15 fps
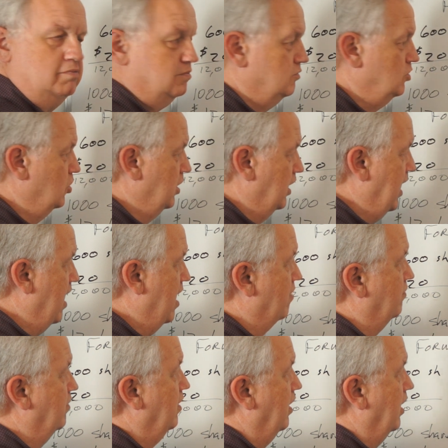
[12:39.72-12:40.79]
You're going to
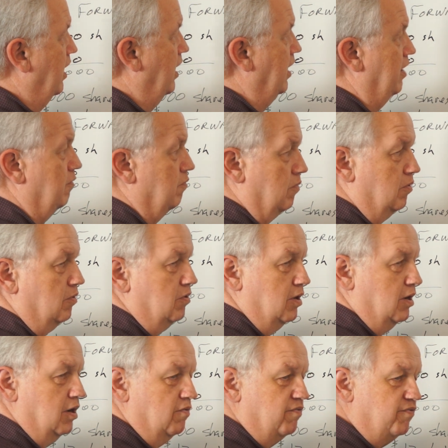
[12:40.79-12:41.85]
have
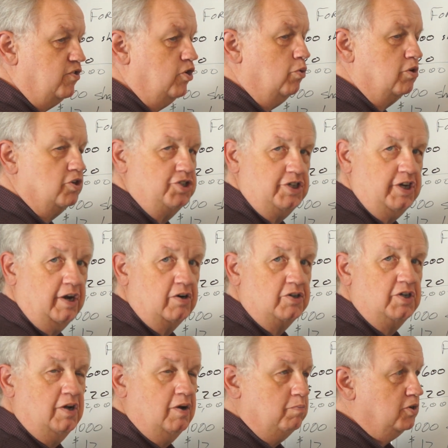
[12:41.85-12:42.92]
fewer
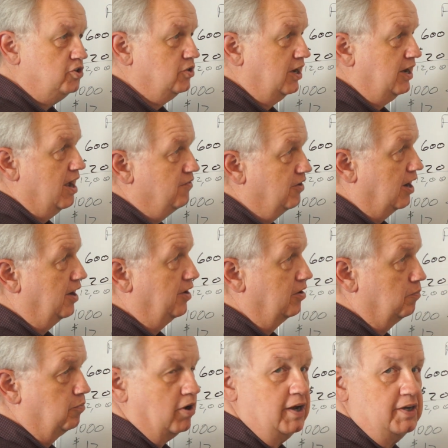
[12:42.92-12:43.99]
shares, but you're going to have a higher
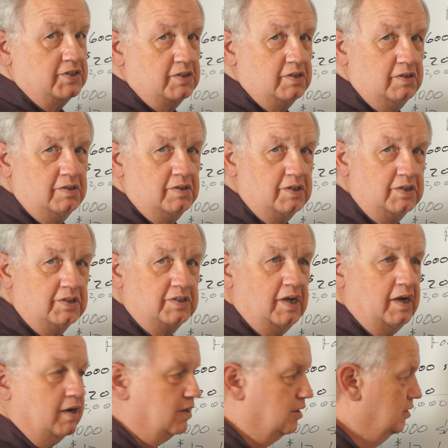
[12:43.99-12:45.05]
price to the
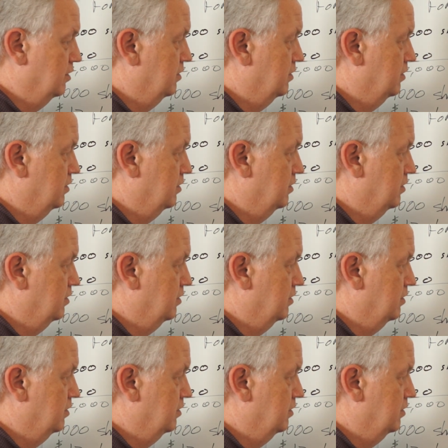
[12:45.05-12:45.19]
stock.